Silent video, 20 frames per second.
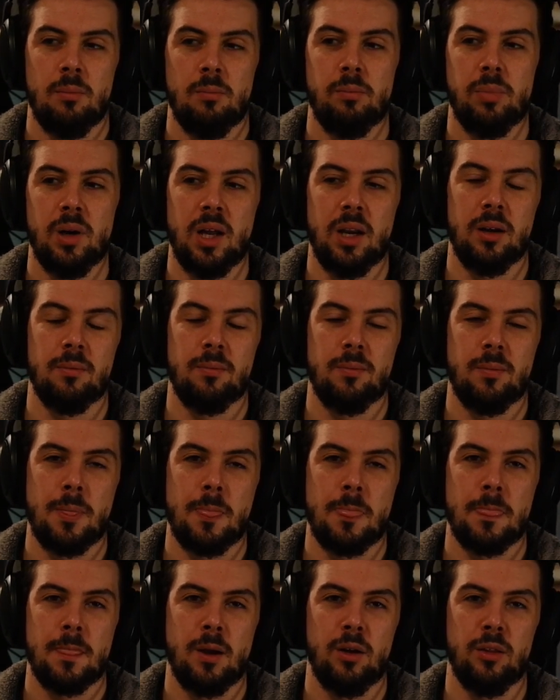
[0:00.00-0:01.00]
But
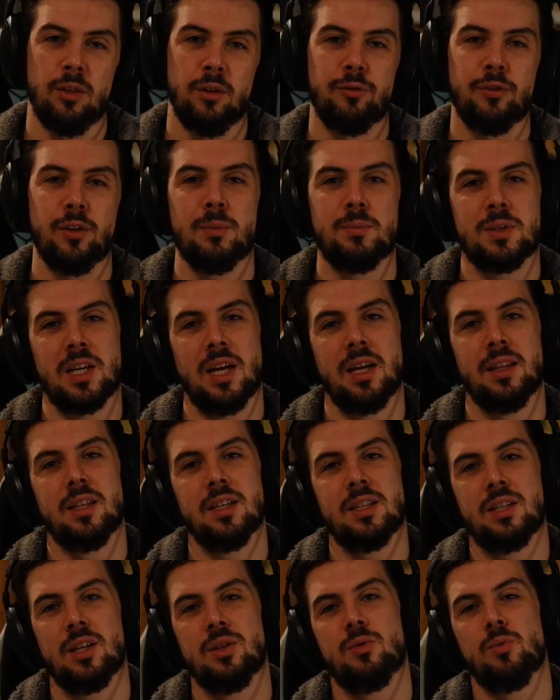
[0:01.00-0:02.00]
on the flip side,
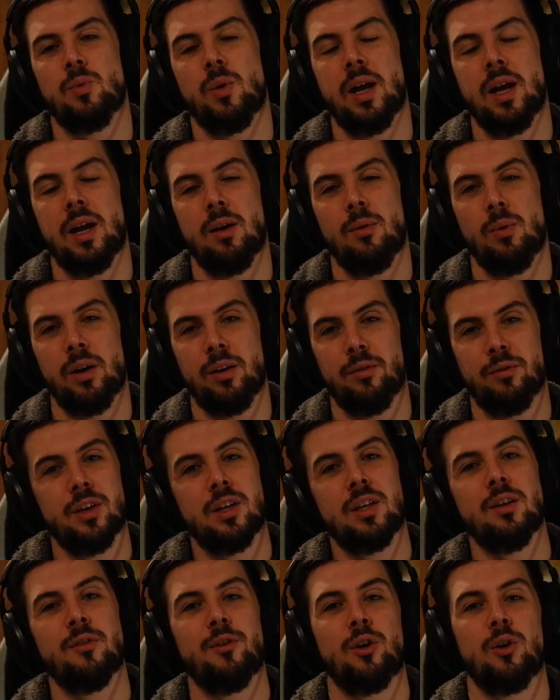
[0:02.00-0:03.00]
this is where one of the
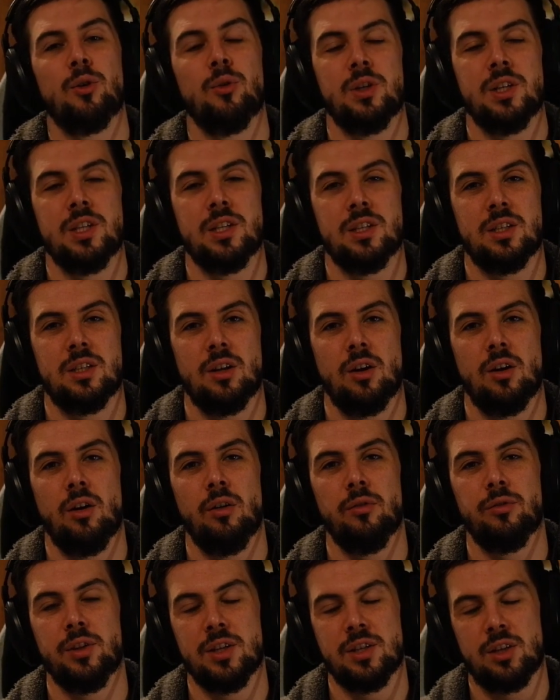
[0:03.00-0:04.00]
difficulties
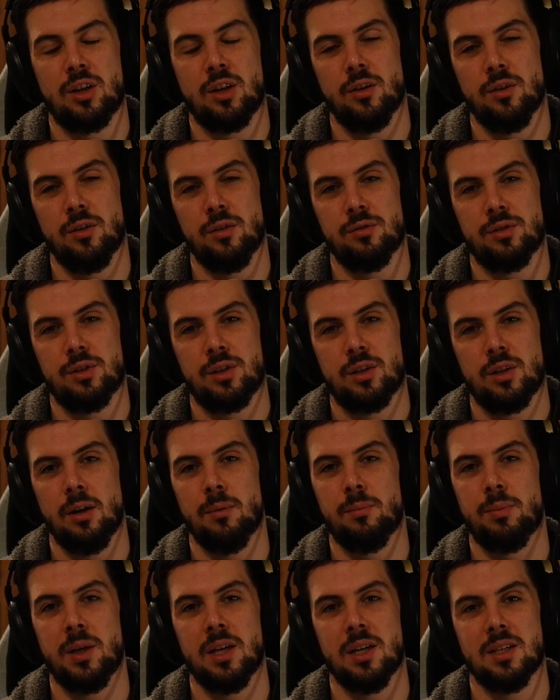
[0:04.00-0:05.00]
of these curves
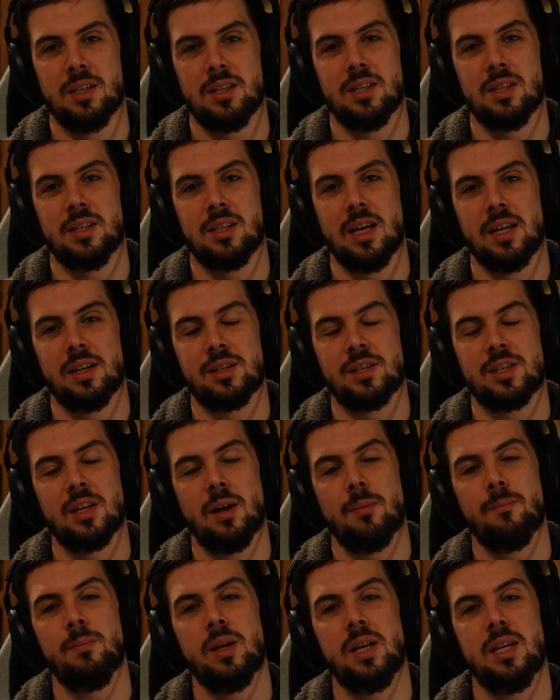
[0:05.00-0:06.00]
appears is that
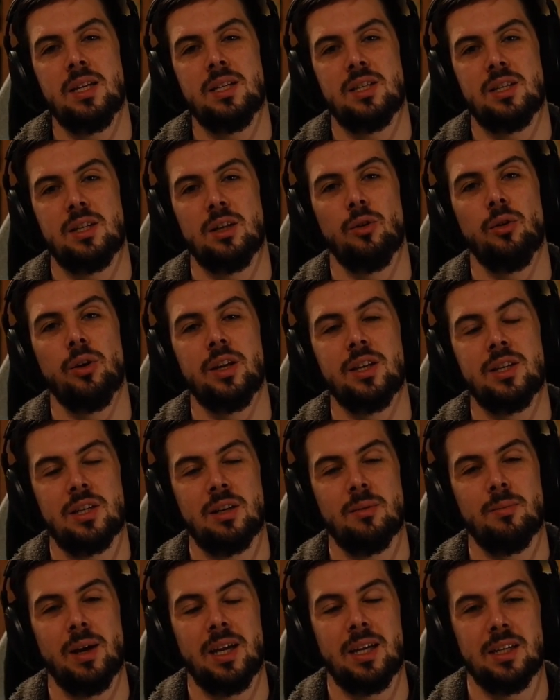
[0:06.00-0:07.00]
somebody still needs
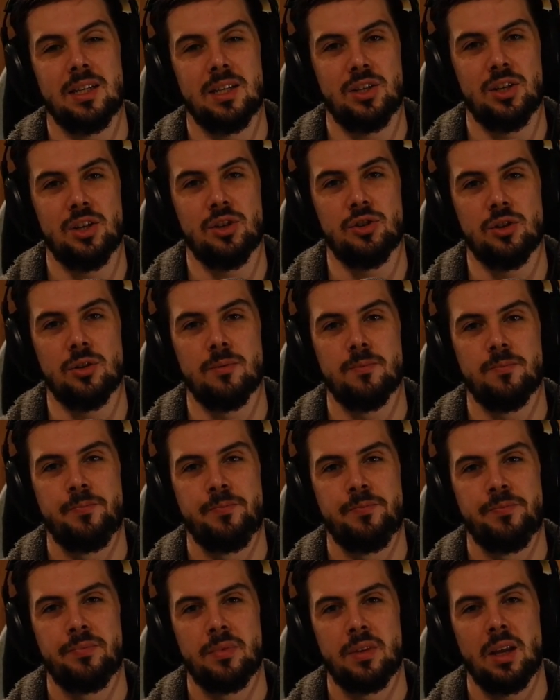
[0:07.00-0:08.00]
to make a decision
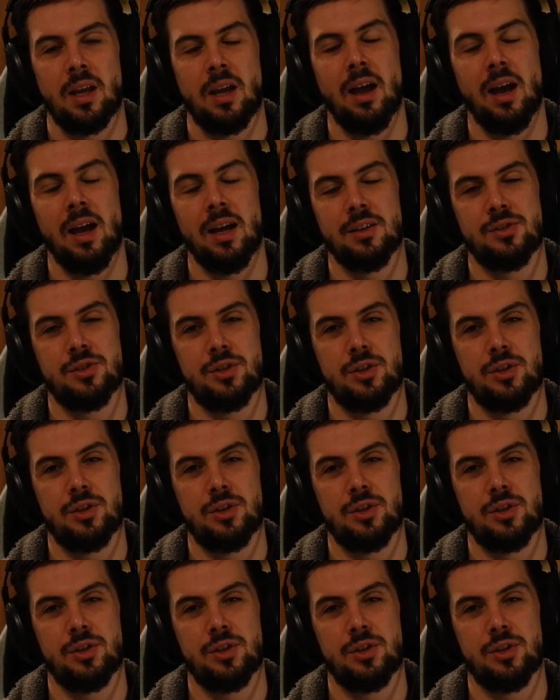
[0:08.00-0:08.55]
as